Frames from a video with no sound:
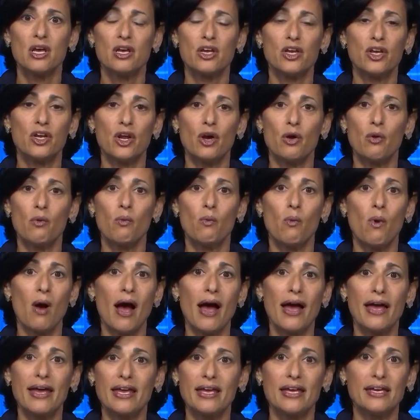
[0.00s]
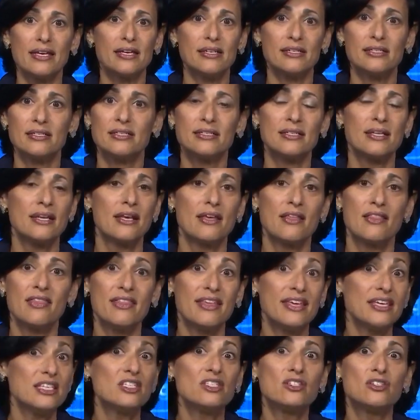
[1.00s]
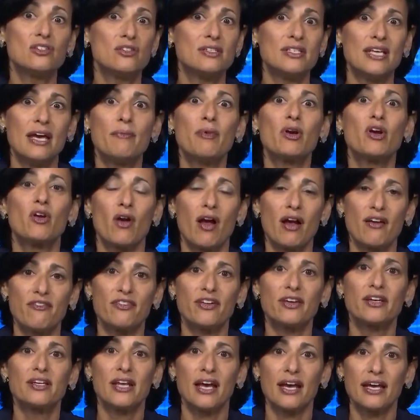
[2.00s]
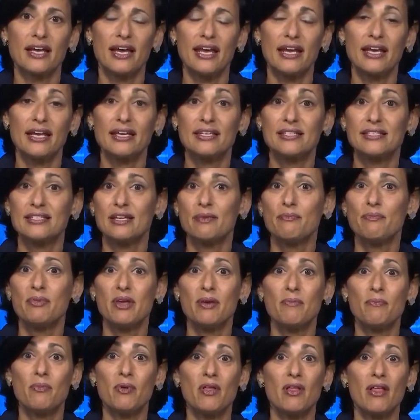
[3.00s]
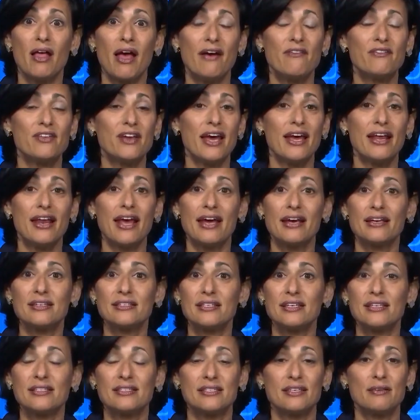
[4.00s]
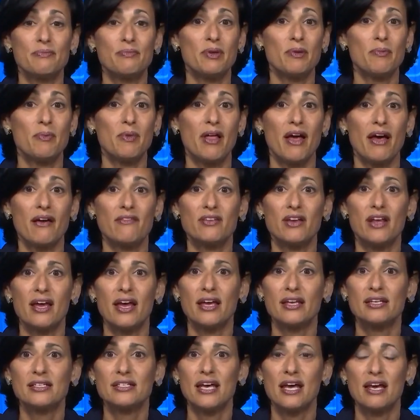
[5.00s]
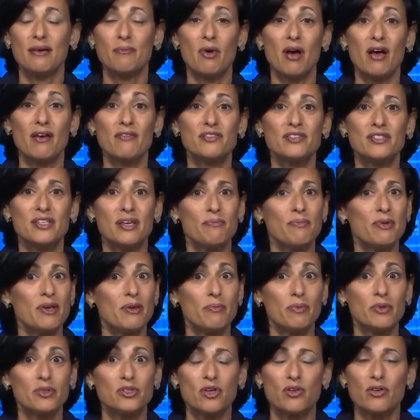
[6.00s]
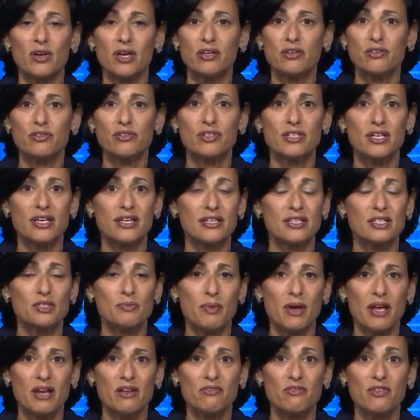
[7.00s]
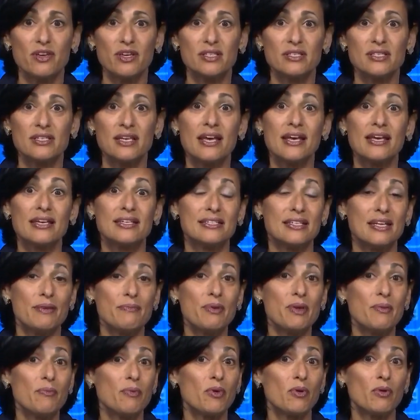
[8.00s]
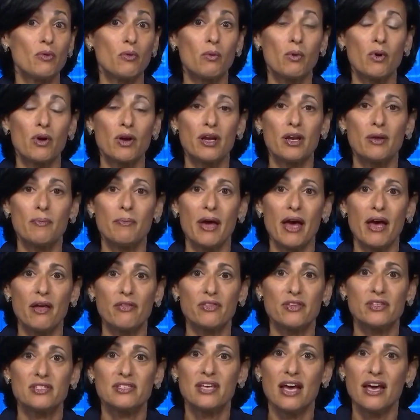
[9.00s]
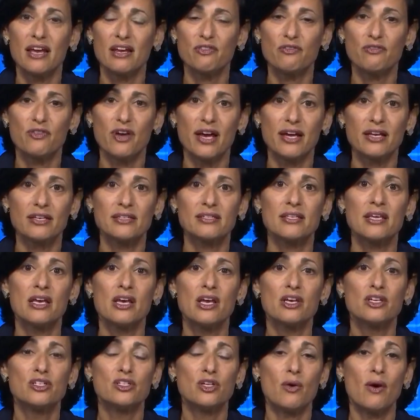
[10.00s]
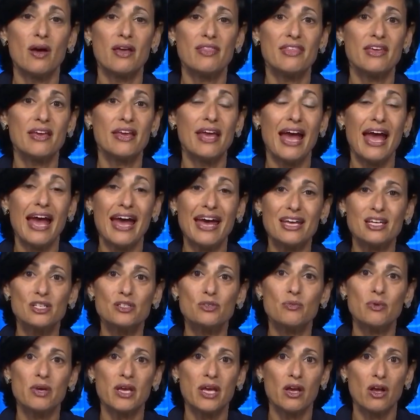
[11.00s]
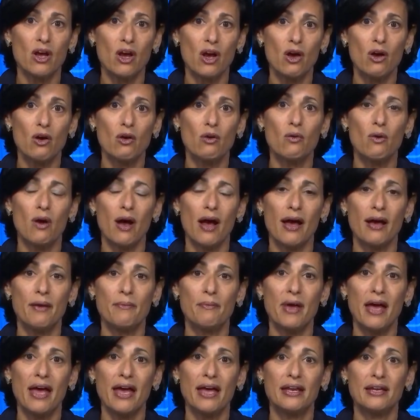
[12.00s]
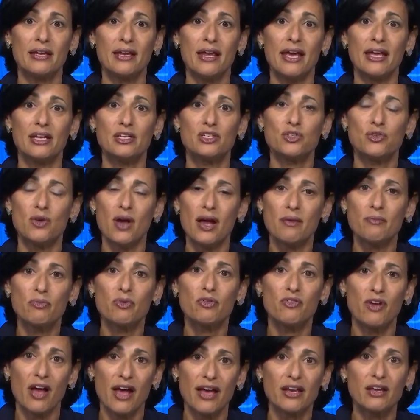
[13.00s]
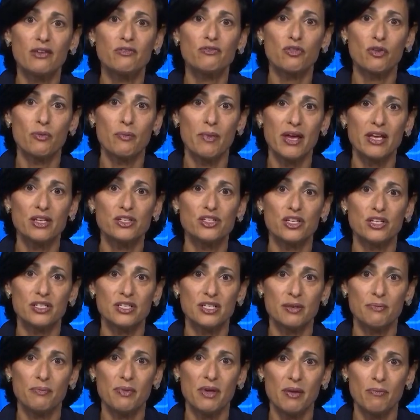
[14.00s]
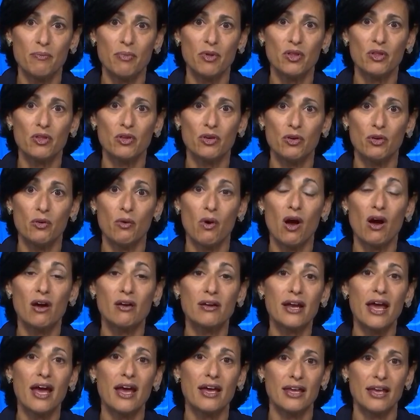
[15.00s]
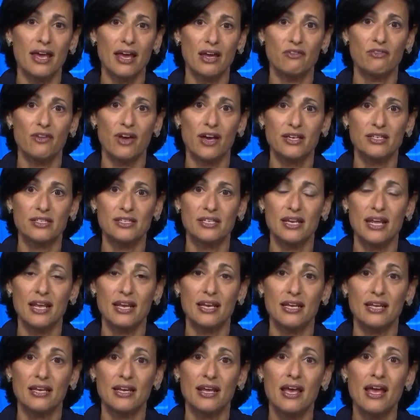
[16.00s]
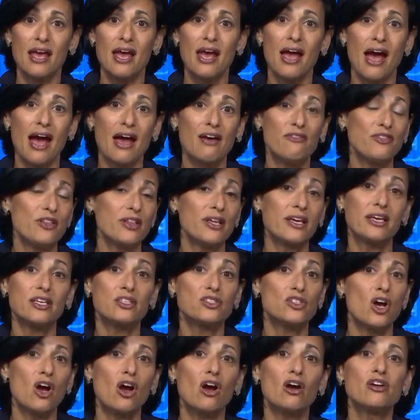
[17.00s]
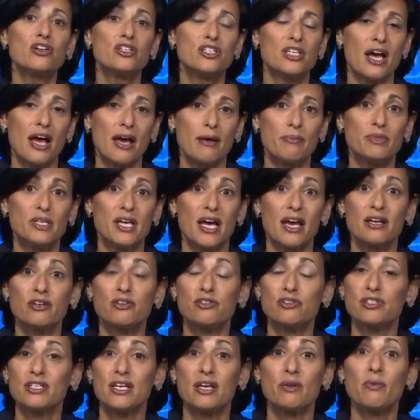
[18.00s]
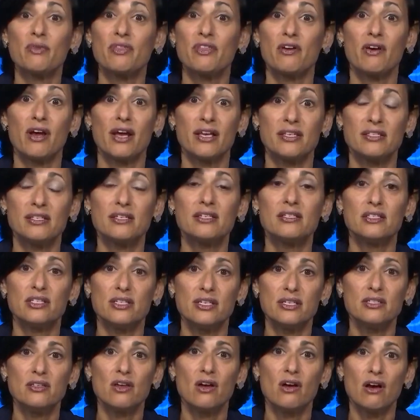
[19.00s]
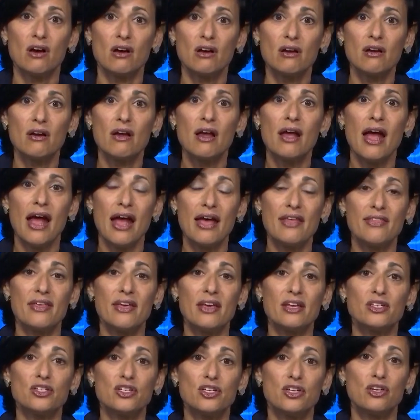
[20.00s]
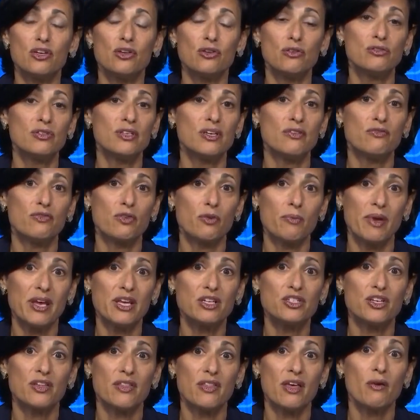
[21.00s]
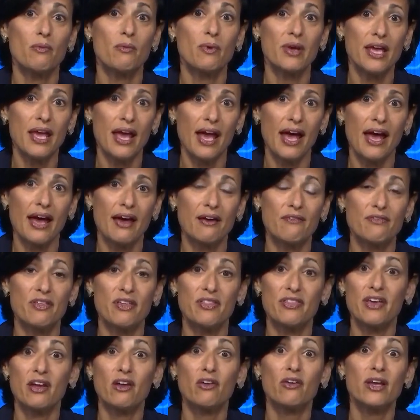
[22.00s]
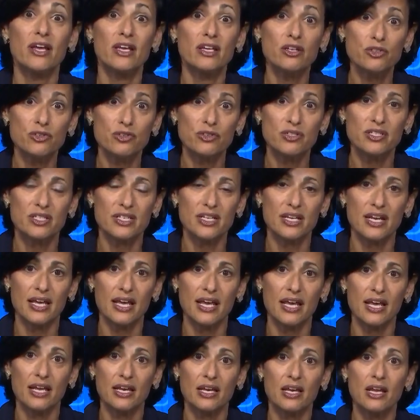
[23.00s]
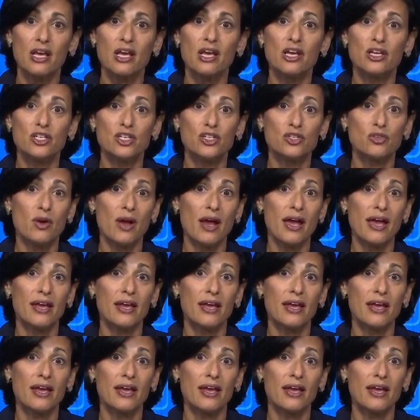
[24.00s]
you know, why is this demographic not getting it? Some people haven't had access. Some people haven't had time off. Some people don't understand its benefits. Some people are worried about the side effects. So I think as we go and try and provide information to people who are not yet vaccinated, I feel like it's our job to understand what their hesitancies are and then to use information that we have that they are interested in to try